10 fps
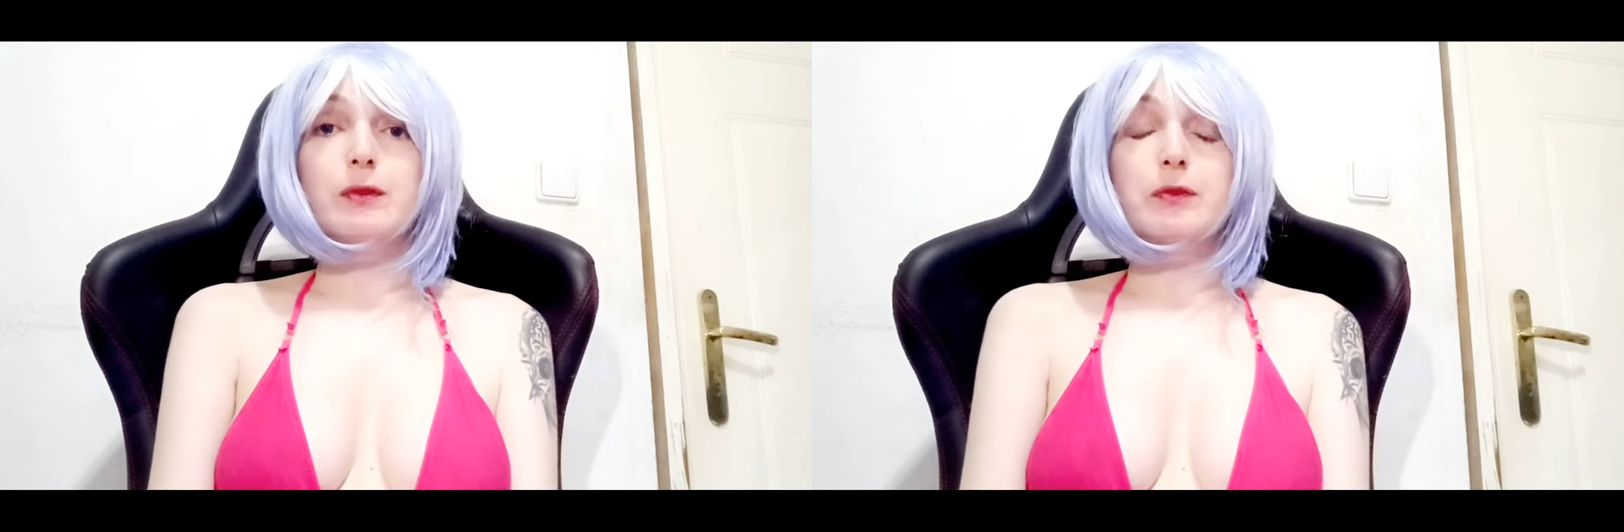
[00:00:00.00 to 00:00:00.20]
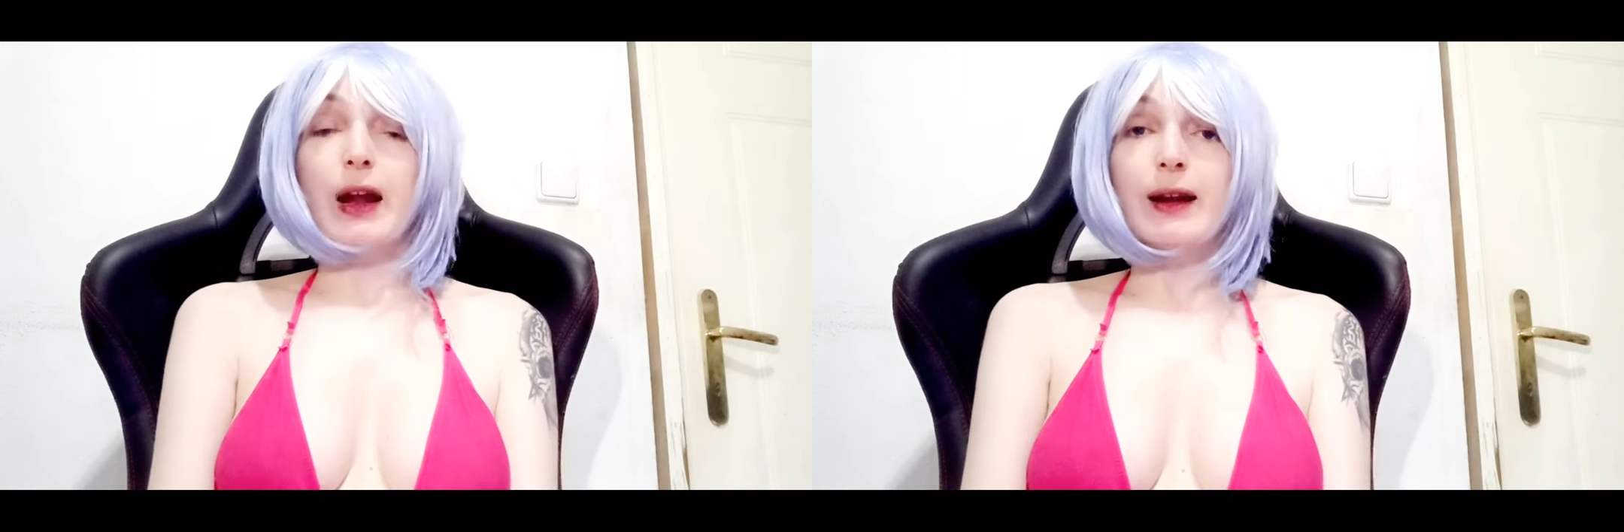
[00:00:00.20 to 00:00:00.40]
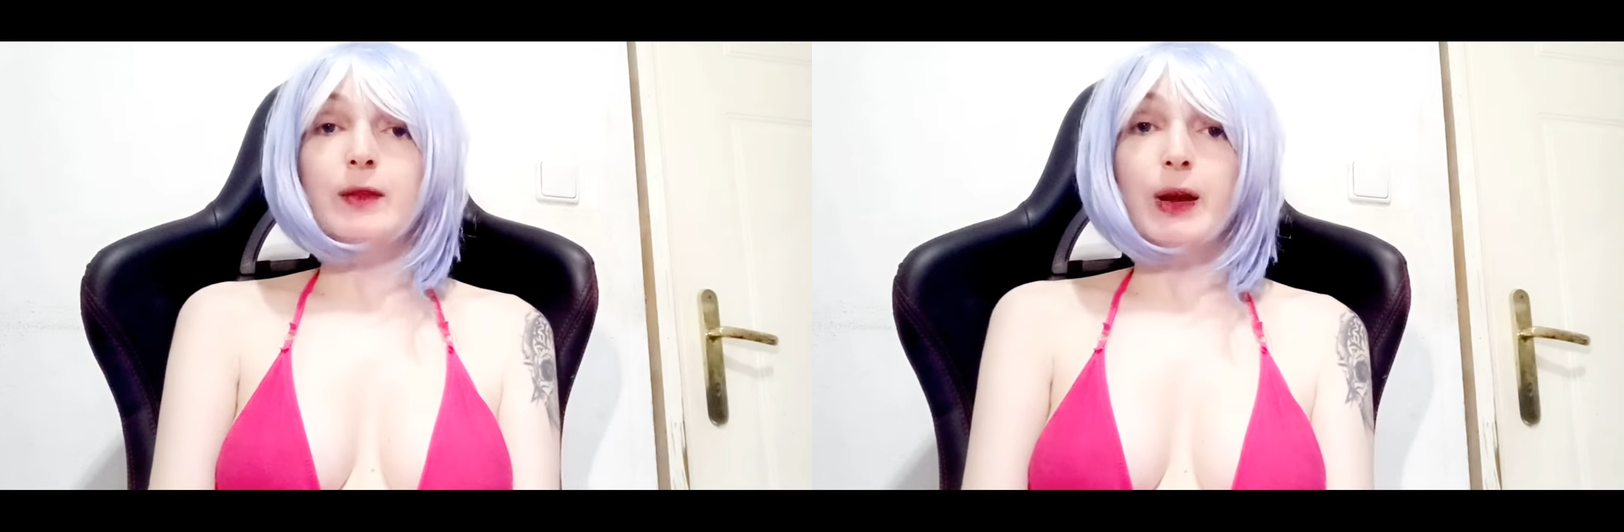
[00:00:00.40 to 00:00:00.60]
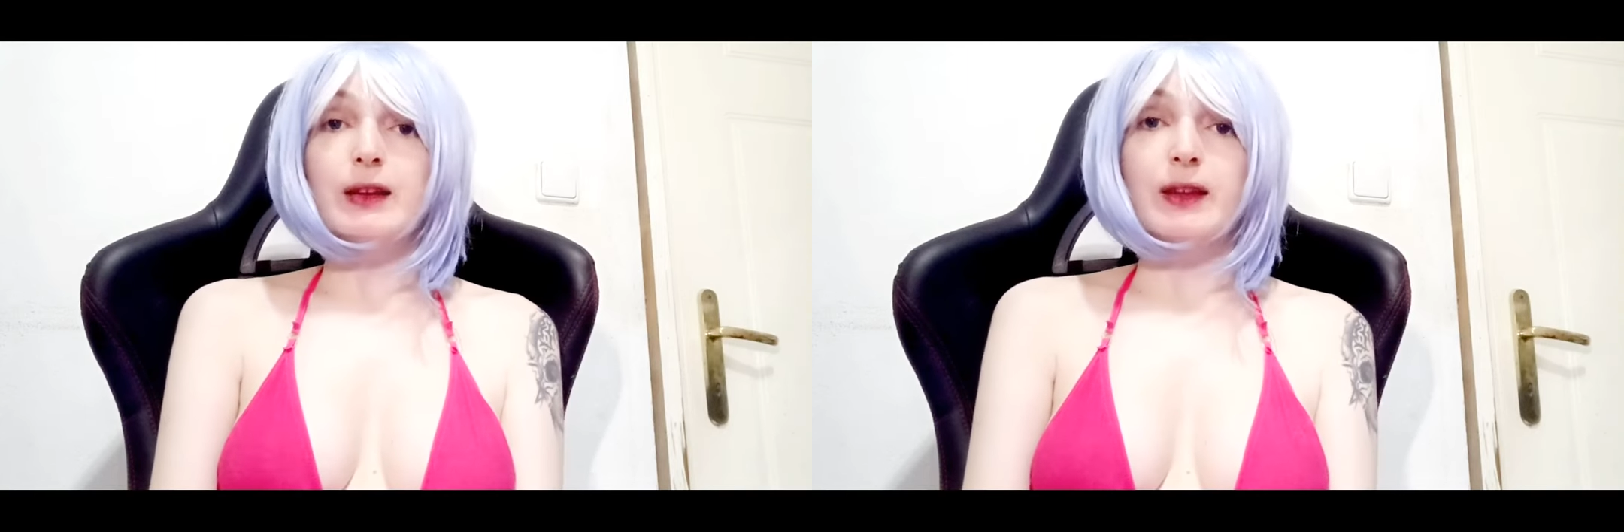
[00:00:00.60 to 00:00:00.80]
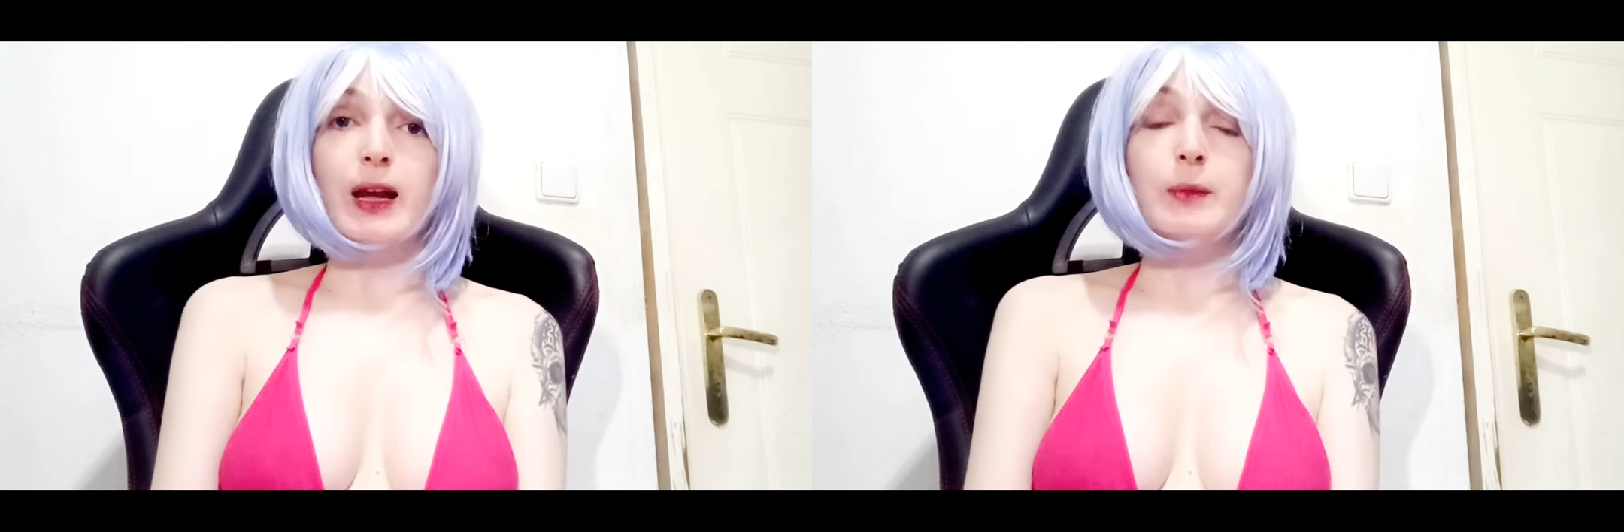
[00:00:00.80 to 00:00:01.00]
turn back
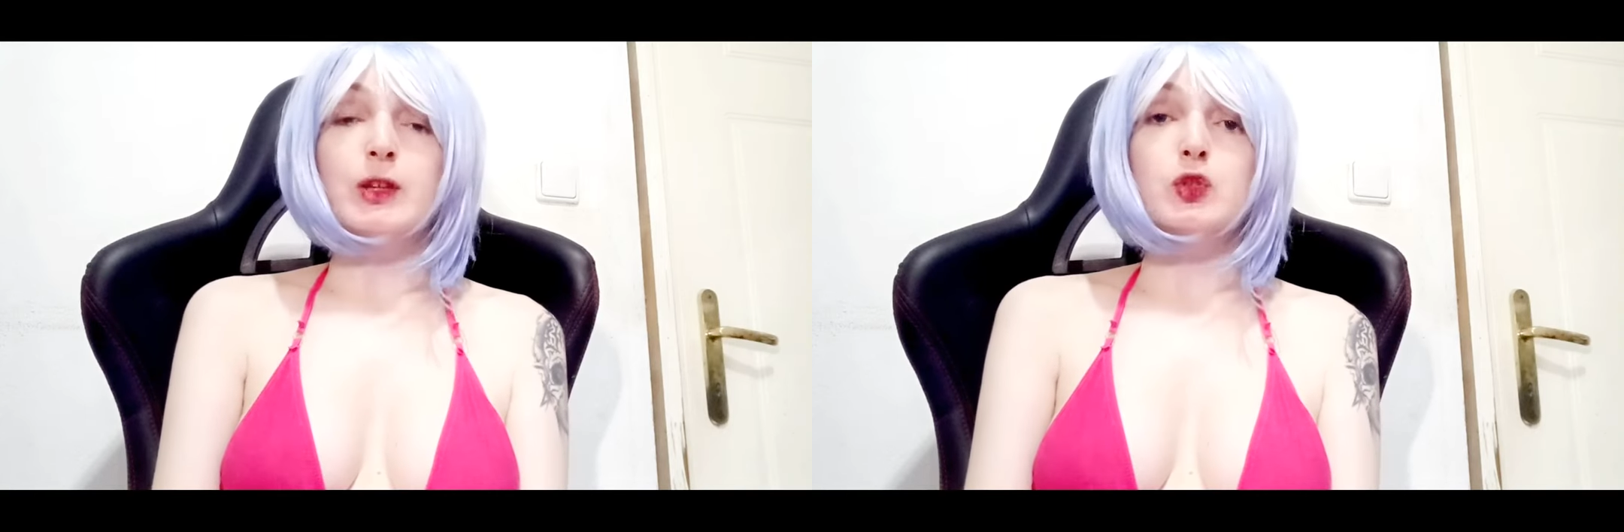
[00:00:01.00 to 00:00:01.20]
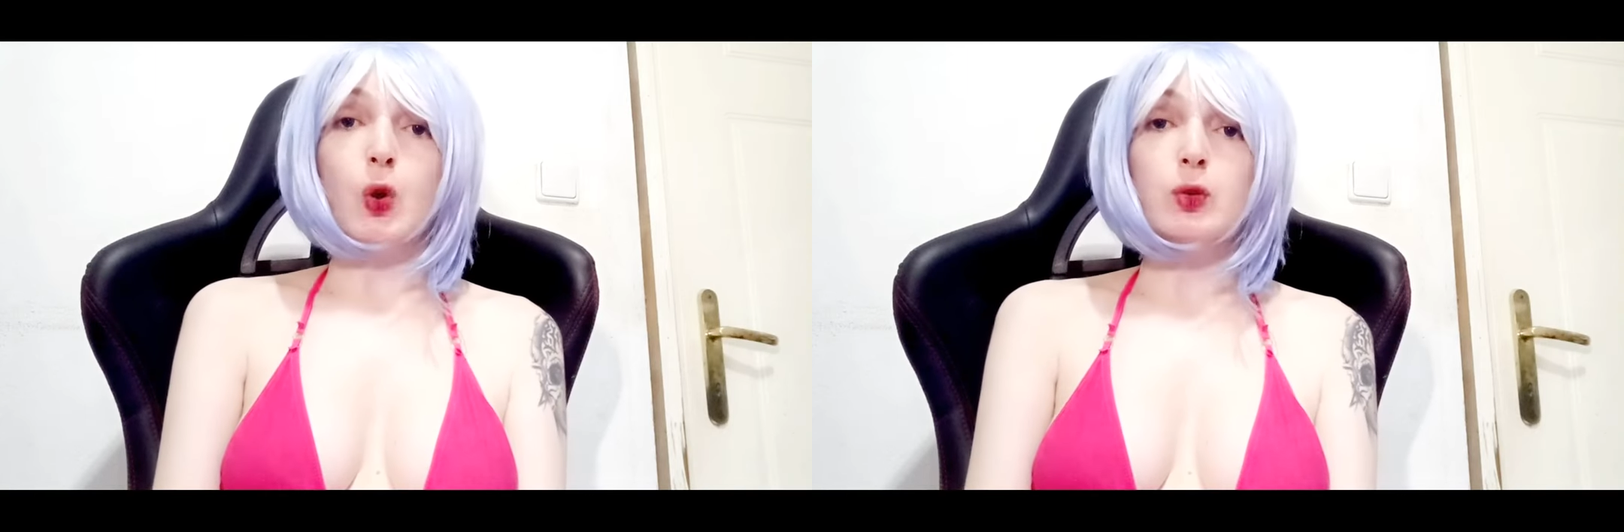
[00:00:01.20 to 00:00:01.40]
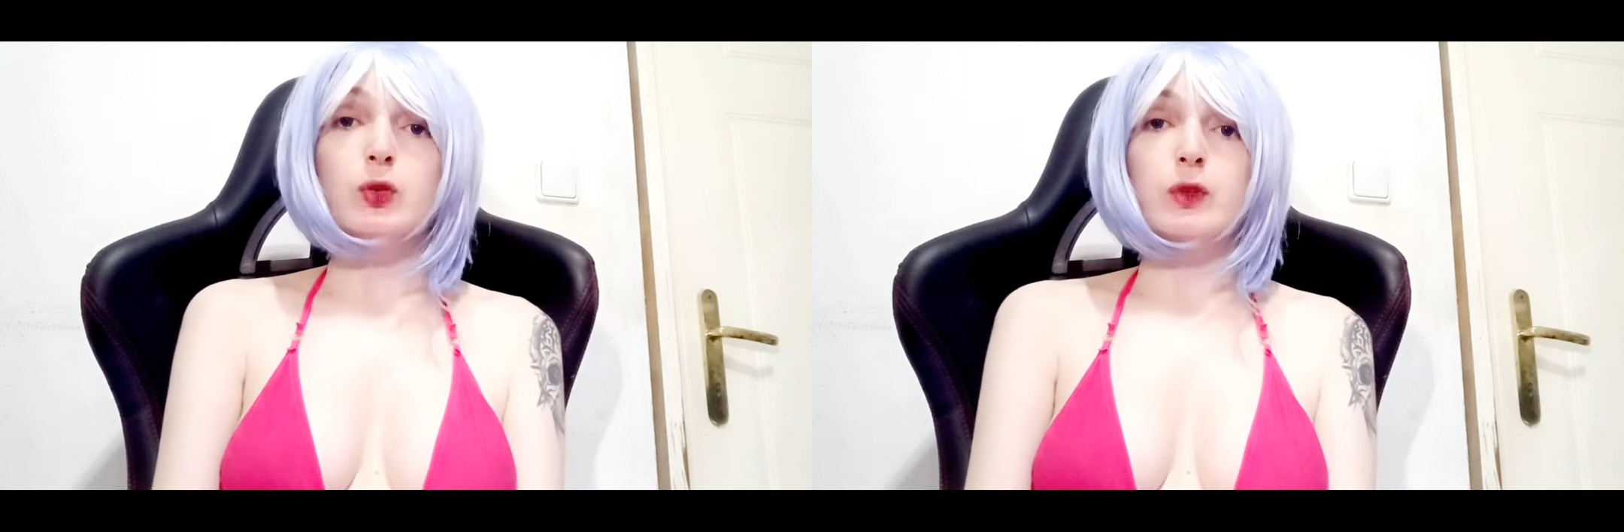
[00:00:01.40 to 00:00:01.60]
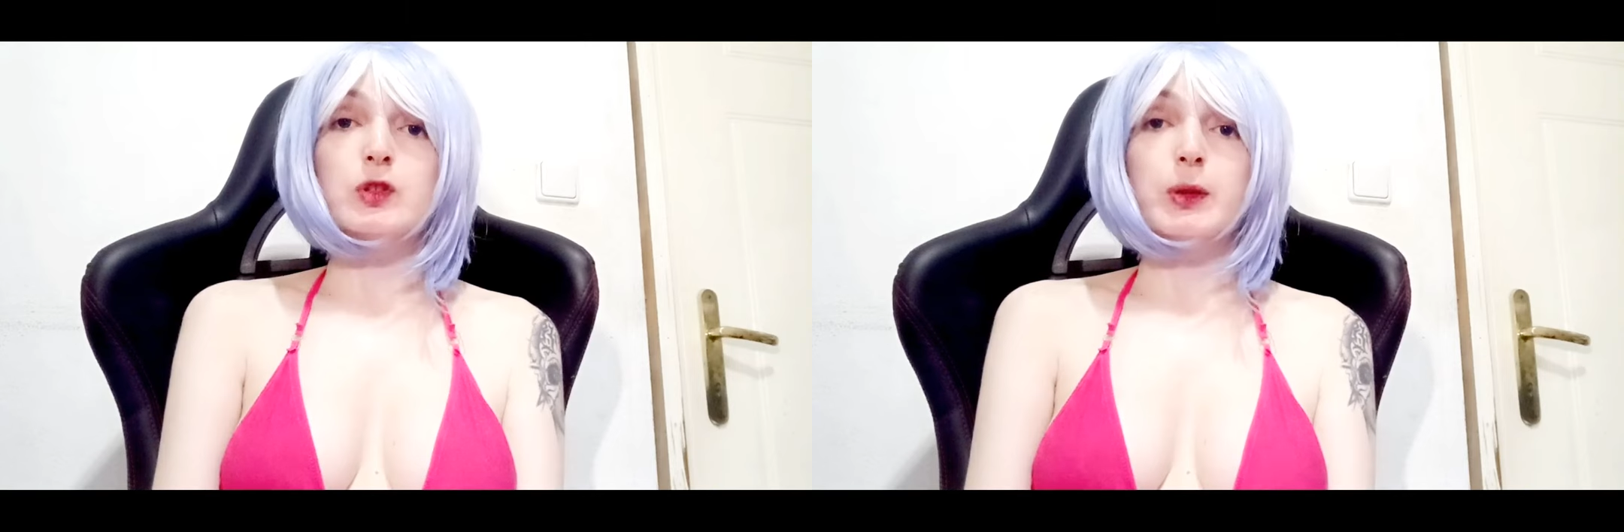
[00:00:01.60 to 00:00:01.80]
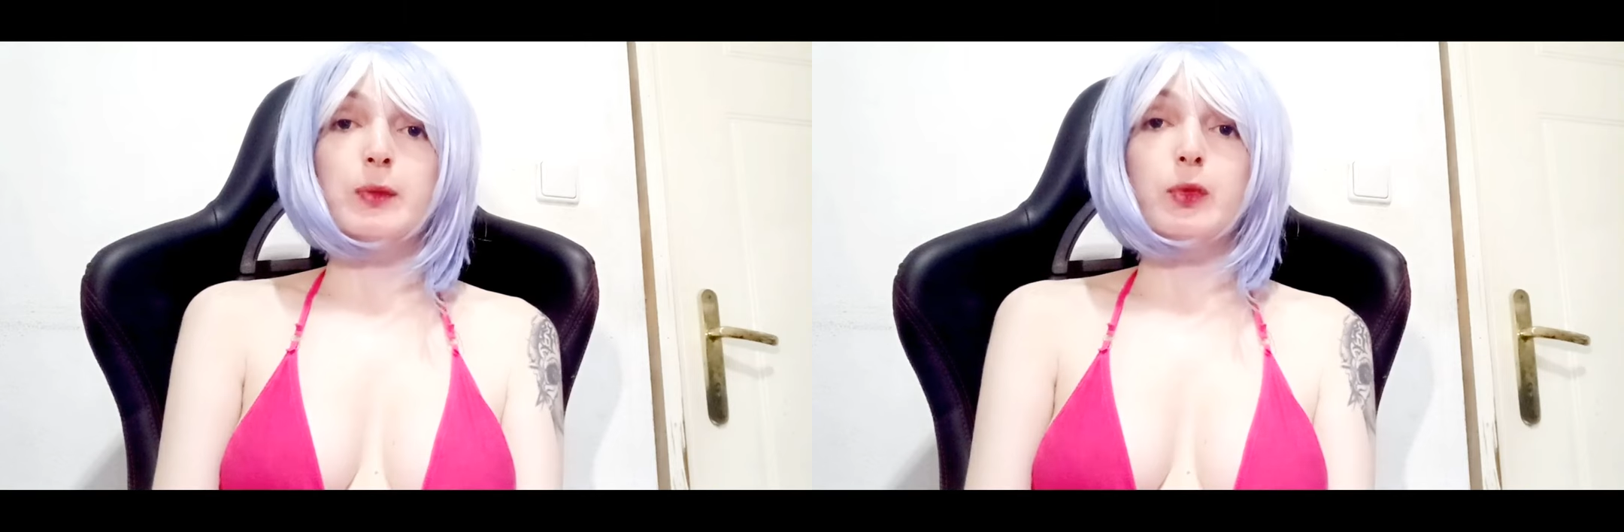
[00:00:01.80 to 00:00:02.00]
time and talk to these
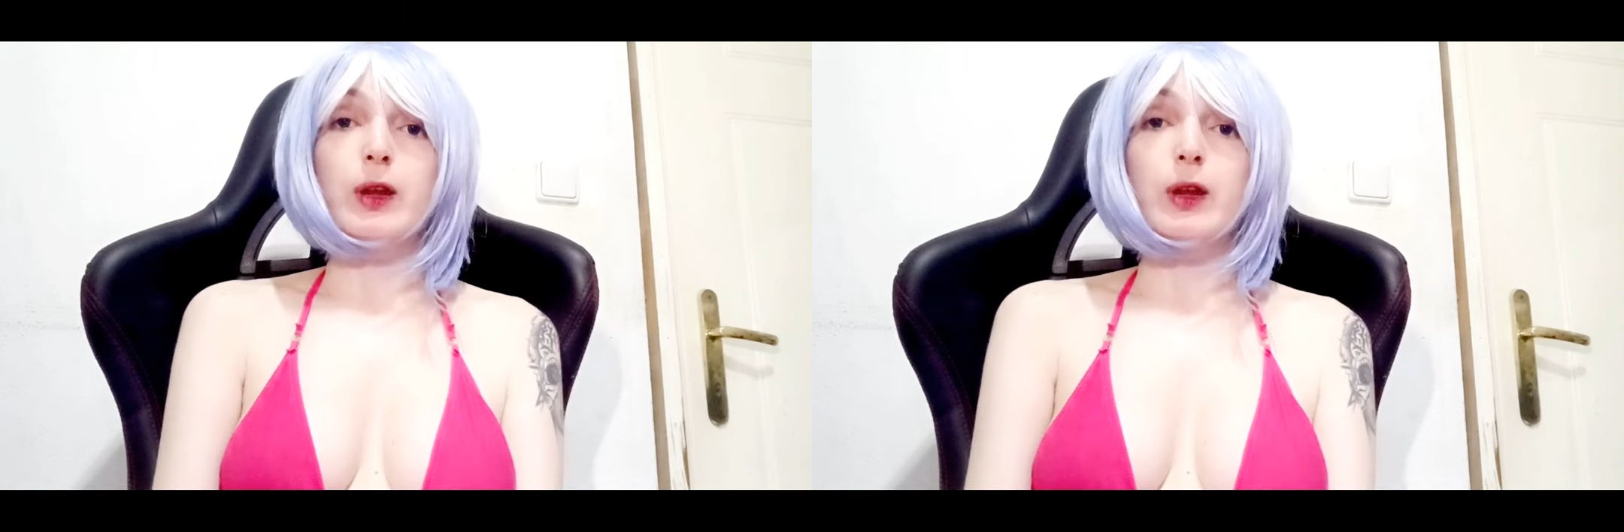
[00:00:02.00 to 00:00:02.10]
people,